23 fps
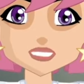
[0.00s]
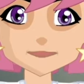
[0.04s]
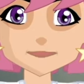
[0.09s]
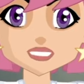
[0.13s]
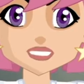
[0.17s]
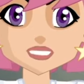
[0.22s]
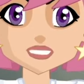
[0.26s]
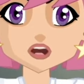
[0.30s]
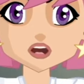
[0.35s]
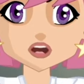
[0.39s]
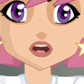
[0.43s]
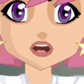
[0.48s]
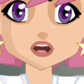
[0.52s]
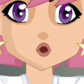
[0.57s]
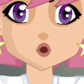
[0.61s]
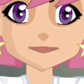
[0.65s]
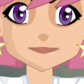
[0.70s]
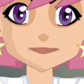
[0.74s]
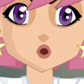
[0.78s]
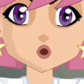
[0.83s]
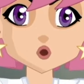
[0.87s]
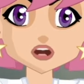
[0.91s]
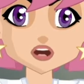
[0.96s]
but I do know
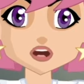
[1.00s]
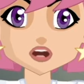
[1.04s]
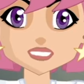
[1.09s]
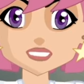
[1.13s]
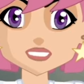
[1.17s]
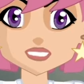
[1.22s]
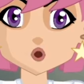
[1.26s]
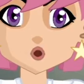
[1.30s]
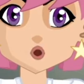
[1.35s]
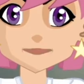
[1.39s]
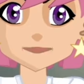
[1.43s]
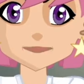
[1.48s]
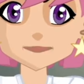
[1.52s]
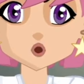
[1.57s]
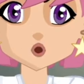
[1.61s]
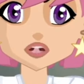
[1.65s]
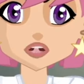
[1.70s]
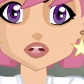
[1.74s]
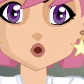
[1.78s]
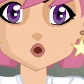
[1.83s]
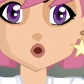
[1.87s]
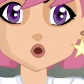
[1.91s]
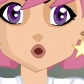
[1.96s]
that when I quote unquote
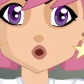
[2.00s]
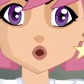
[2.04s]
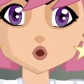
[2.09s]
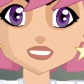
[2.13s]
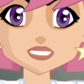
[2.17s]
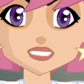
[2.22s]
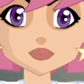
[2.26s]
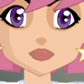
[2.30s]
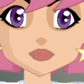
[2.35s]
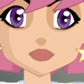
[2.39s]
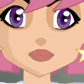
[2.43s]
go to work,